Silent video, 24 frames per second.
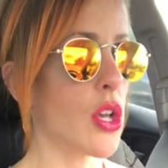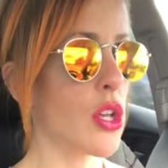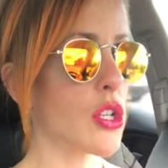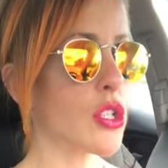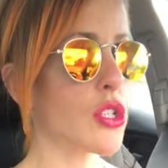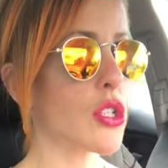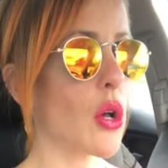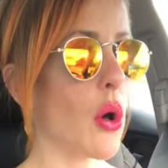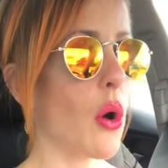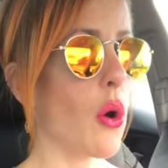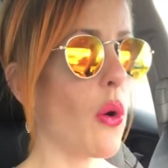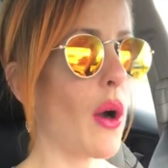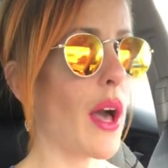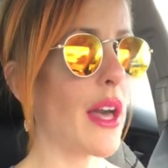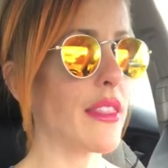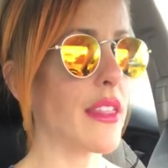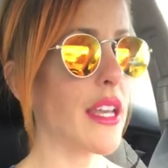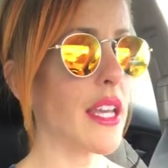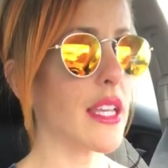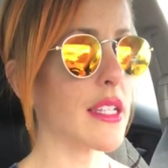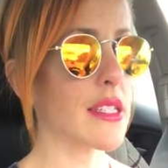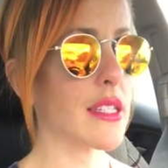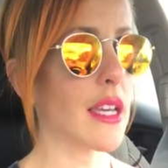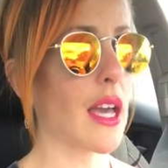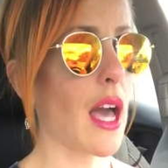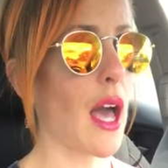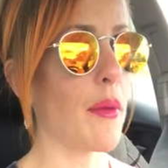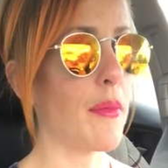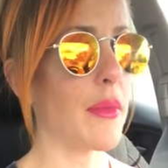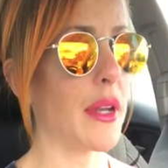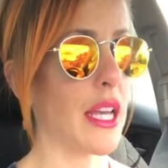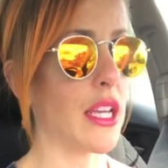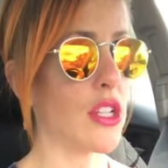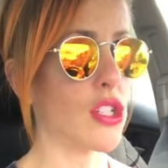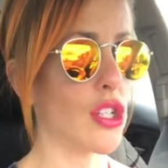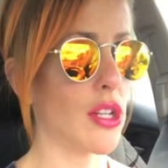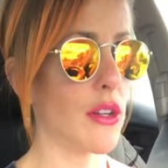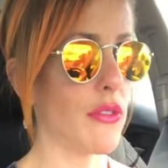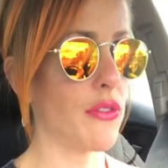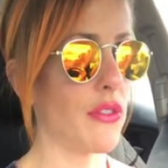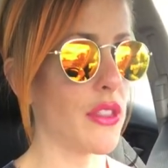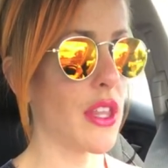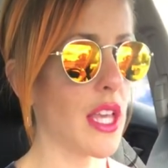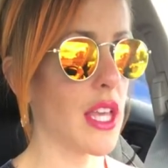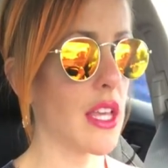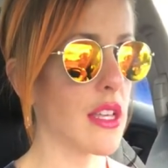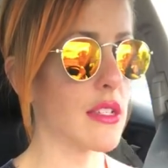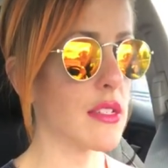So I think it's a combination of
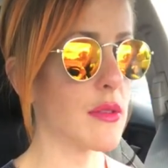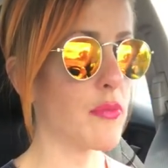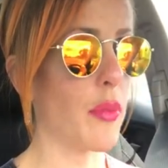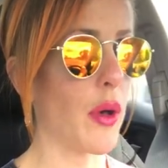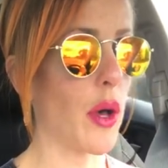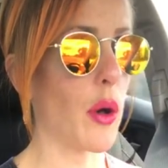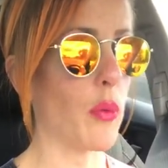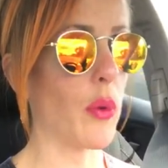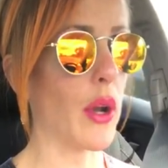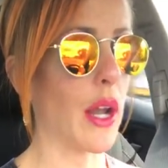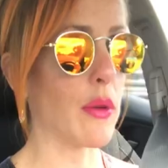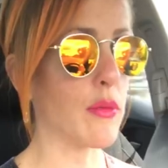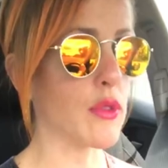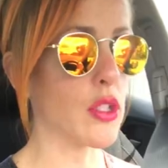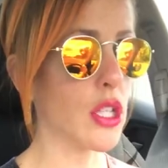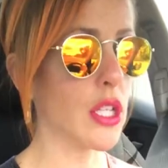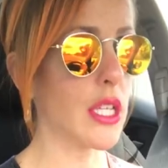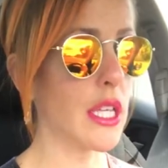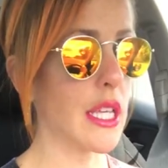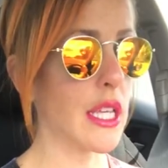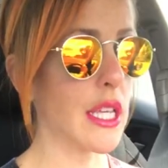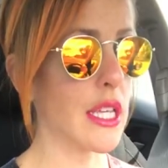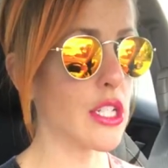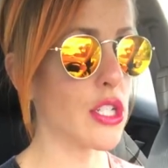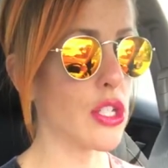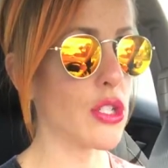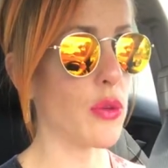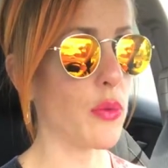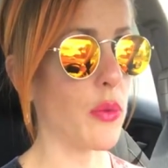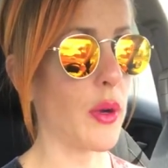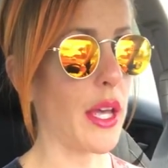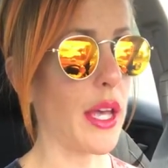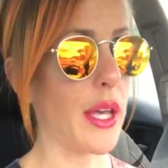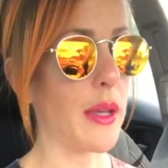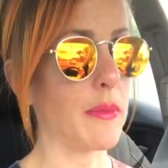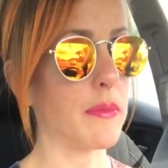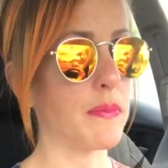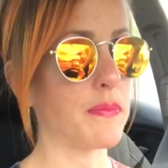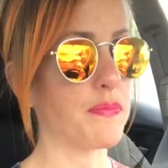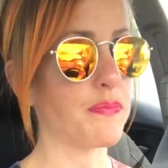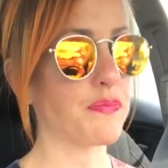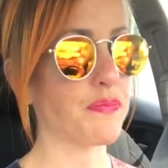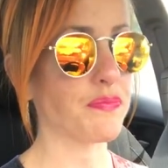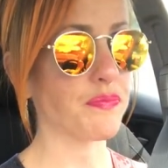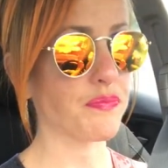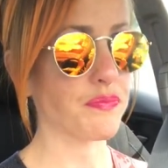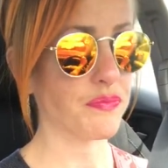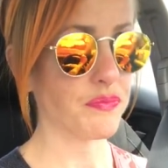things, but when I was looking into it,
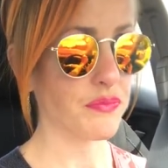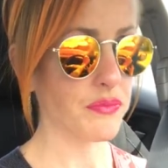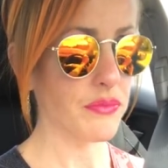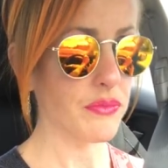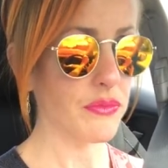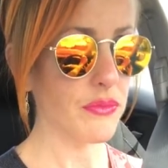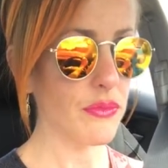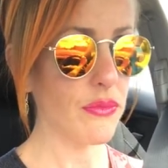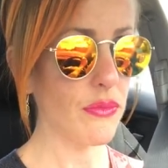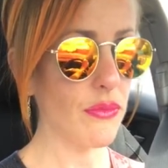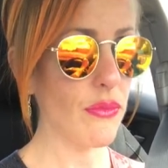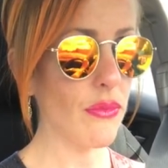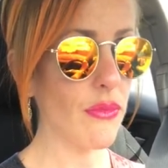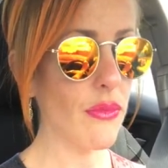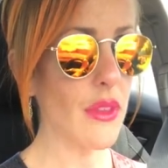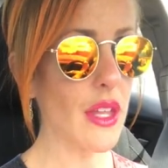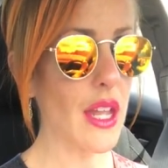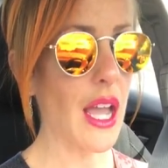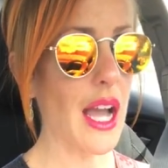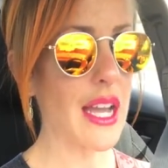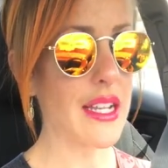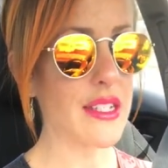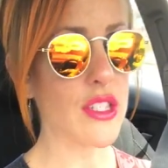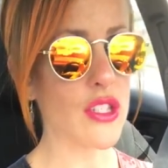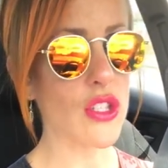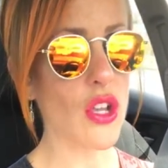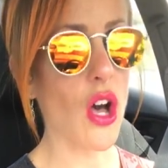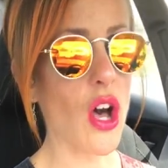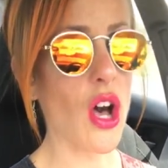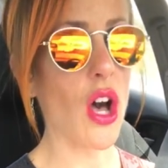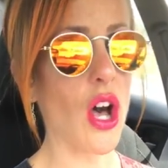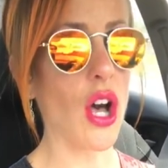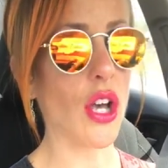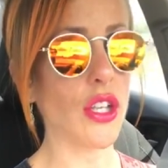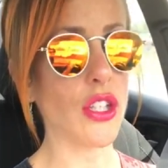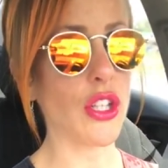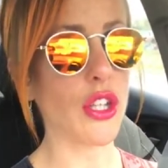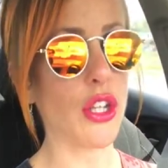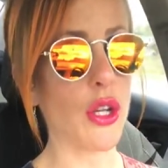I saw,